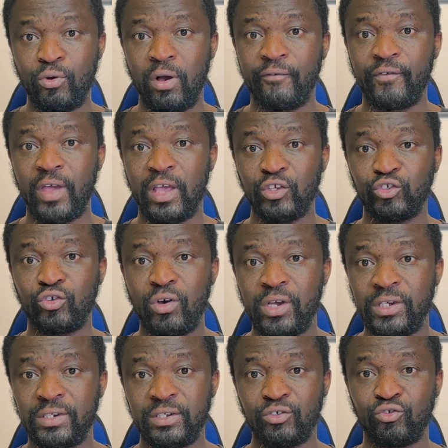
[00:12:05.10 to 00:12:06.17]
hope you have
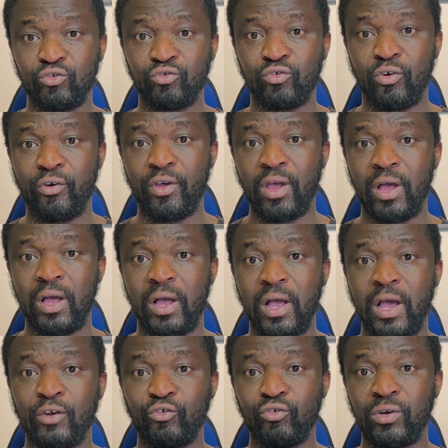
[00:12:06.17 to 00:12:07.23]
enjoyed this tutorial
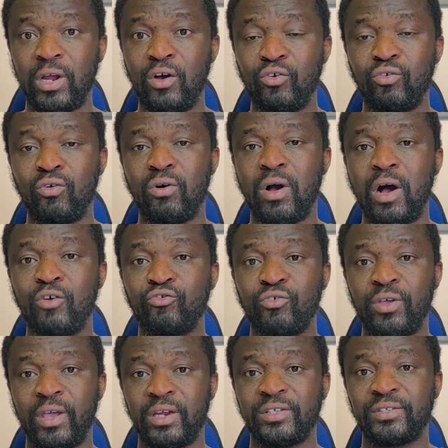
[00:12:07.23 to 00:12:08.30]
and you now know how
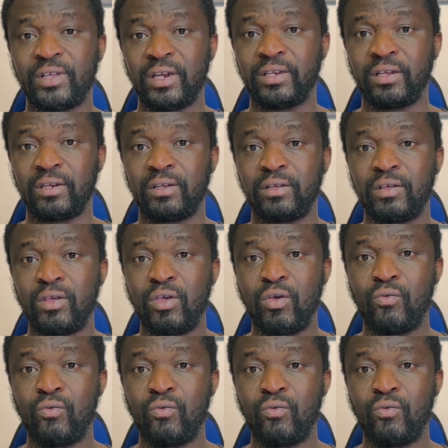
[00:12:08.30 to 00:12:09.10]
to get started